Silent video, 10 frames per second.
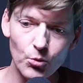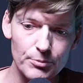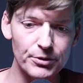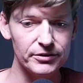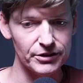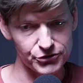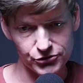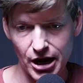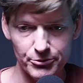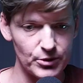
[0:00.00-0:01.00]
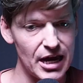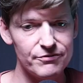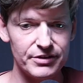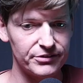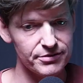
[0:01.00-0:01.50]
We build these tribes. We
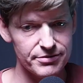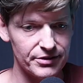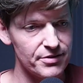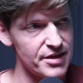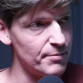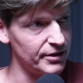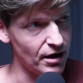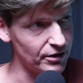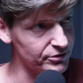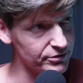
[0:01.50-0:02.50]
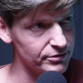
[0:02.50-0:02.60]
have these this them and us.